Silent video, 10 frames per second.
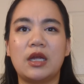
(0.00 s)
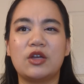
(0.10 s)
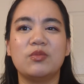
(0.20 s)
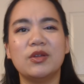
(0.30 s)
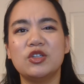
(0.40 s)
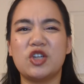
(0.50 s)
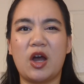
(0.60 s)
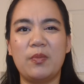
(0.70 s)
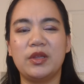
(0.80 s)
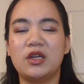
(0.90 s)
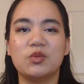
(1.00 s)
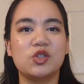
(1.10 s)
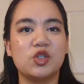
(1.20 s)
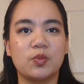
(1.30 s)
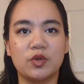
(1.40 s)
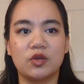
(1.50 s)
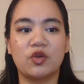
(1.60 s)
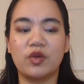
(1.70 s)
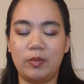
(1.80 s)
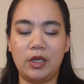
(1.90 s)
I could melt the top but then it was super
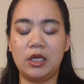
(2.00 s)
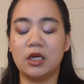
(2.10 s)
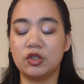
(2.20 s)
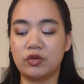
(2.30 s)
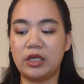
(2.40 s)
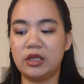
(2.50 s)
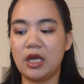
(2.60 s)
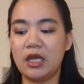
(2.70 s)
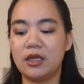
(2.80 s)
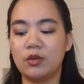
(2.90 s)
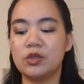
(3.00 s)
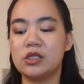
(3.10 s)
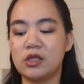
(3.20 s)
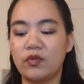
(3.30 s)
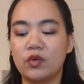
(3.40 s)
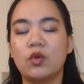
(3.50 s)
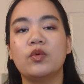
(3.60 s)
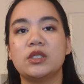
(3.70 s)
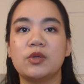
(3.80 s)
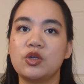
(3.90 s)
creamy underneath that and it was
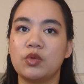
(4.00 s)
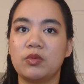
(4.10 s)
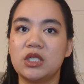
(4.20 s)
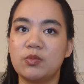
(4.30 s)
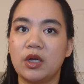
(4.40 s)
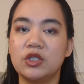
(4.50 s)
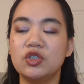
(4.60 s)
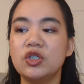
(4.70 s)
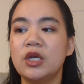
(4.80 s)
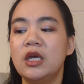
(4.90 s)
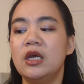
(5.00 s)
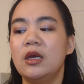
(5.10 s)
difficult, especially with my sponge.